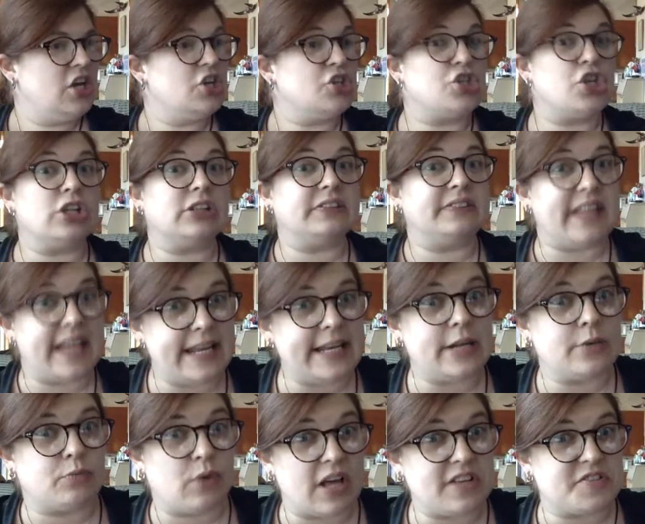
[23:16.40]
to
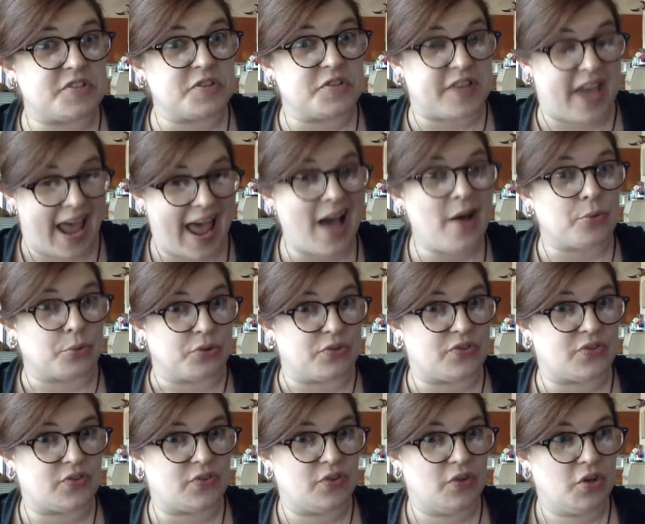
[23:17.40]
Lady Russell's house.